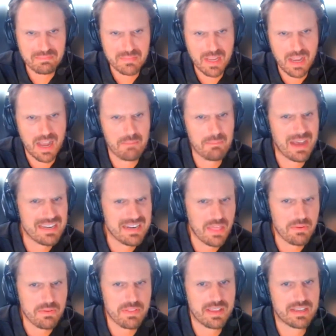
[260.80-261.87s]

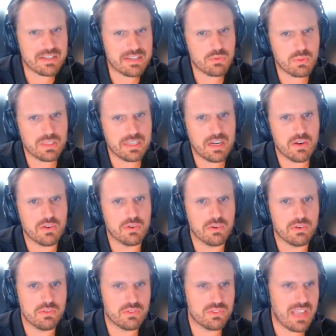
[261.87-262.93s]
Another thing is really our
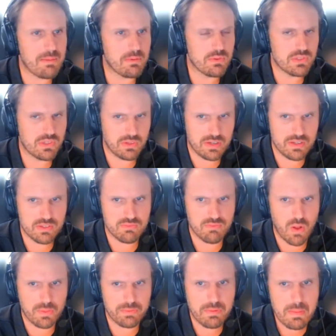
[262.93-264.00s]
cyber resilience
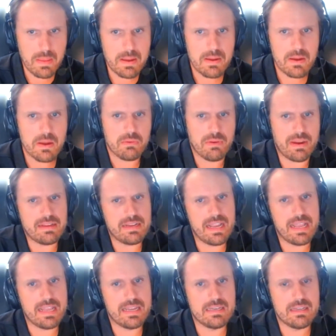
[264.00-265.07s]
vault. Right.
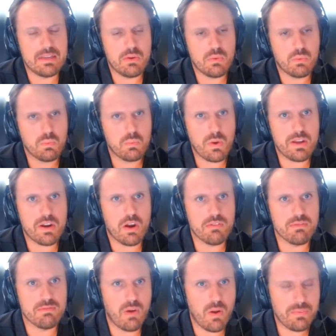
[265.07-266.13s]
And what
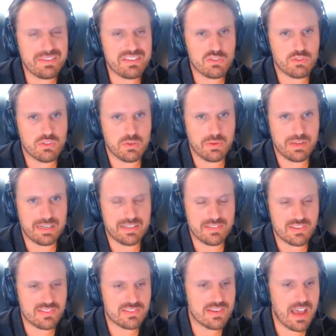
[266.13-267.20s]
our vault is doing is
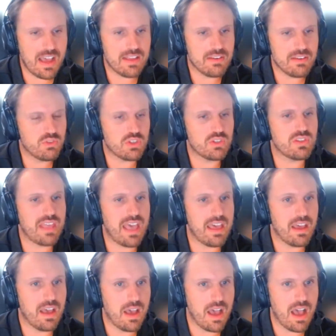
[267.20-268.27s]
it's not just that
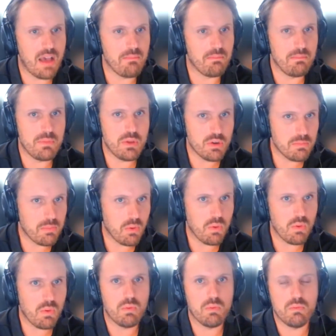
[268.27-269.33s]

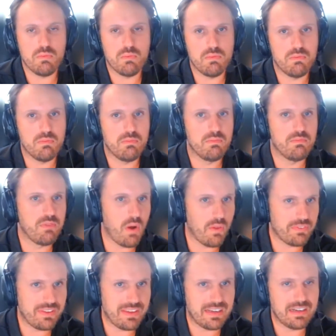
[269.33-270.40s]
immutable
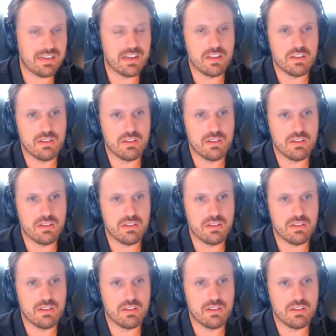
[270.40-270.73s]
vaulting